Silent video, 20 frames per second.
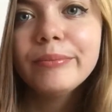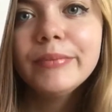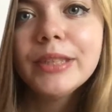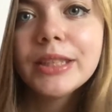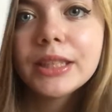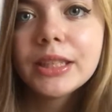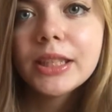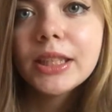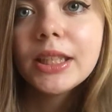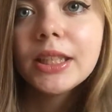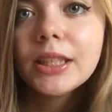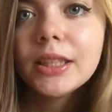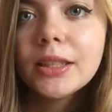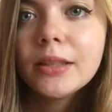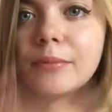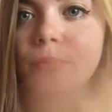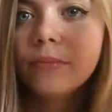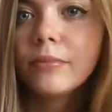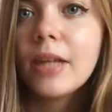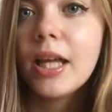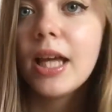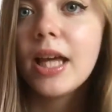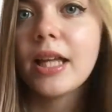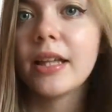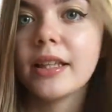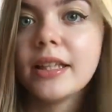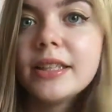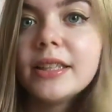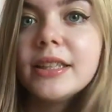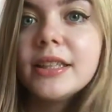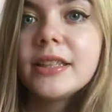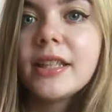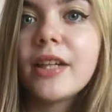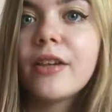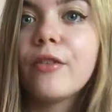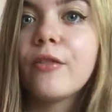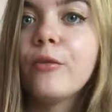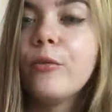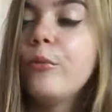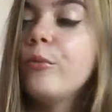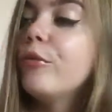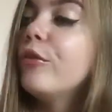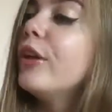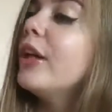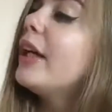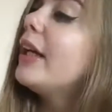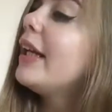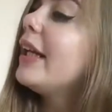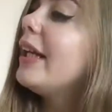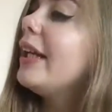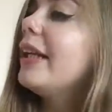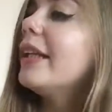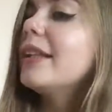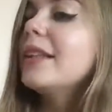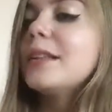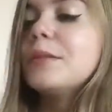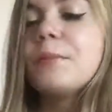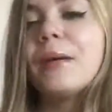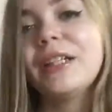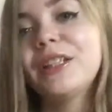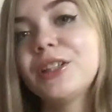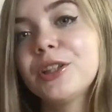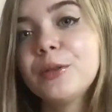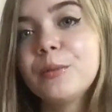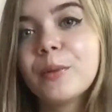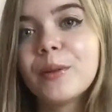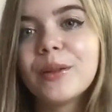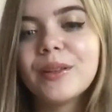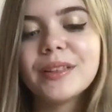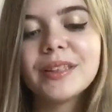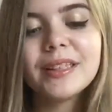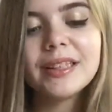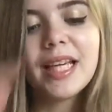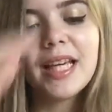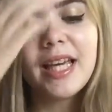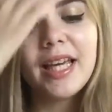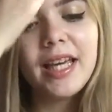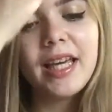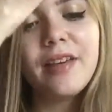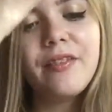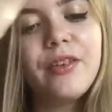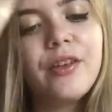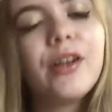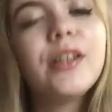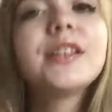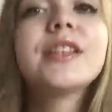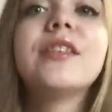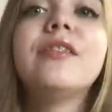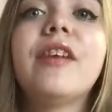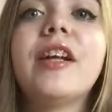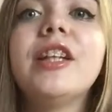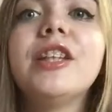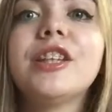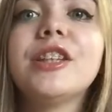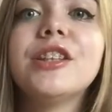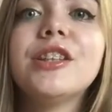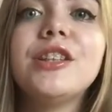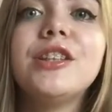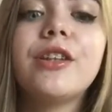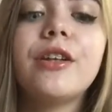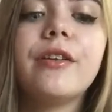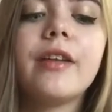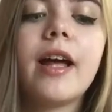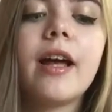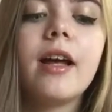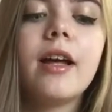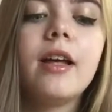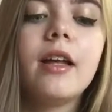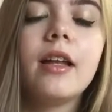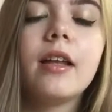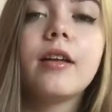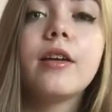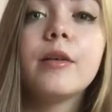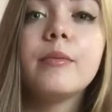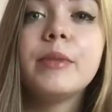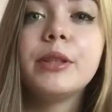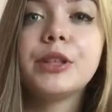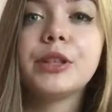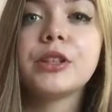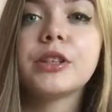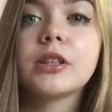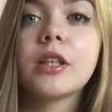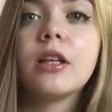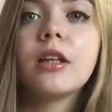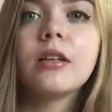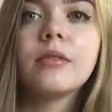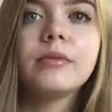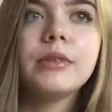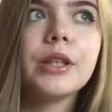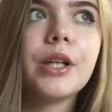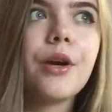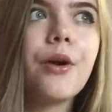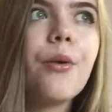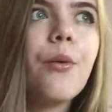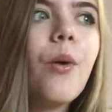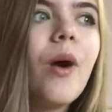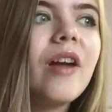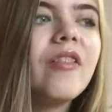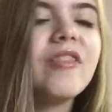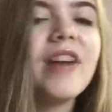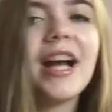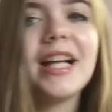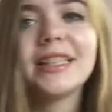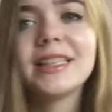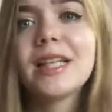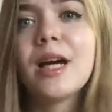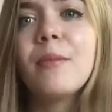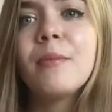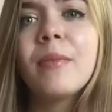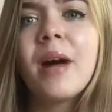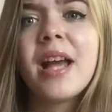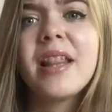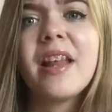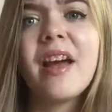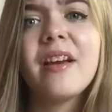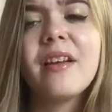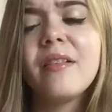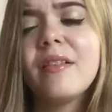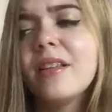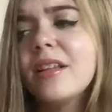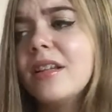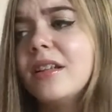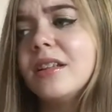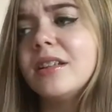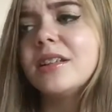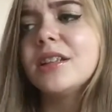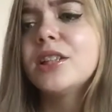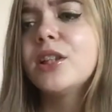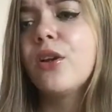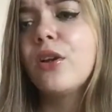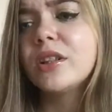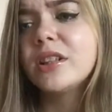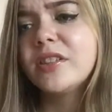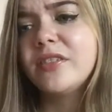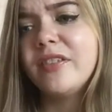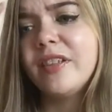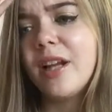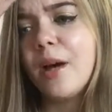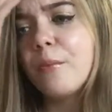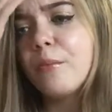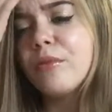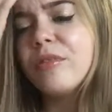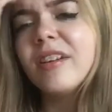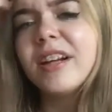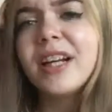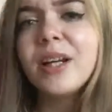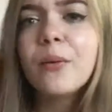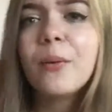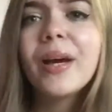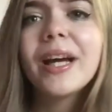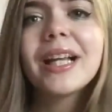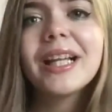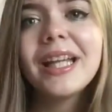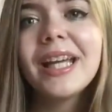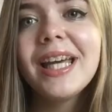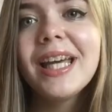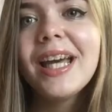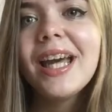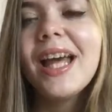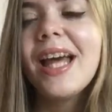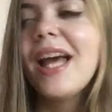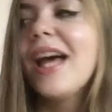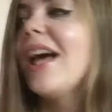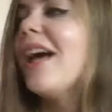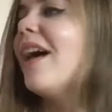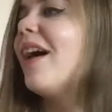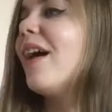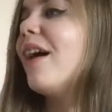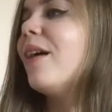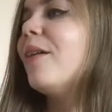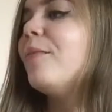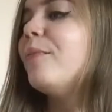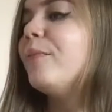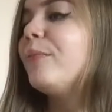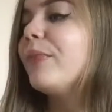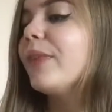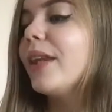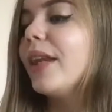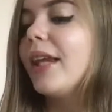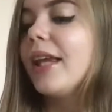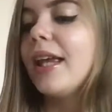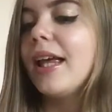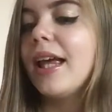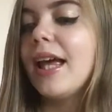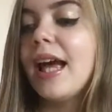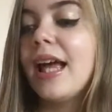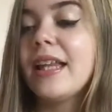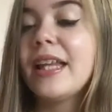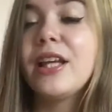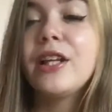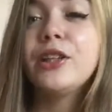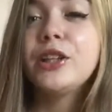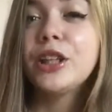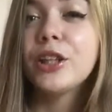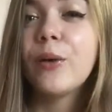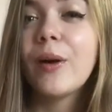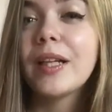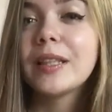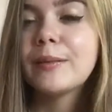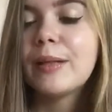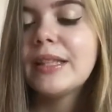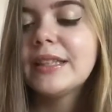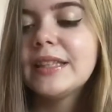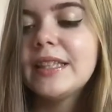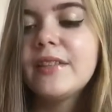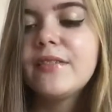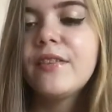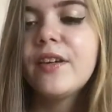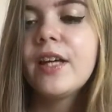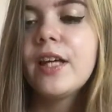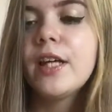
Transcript: Ta-da! This is like really special because if you go to conventions, you know that commissions are, you know, quite rare to come by. The slots fill up really quickly, and they're usually quite expensive.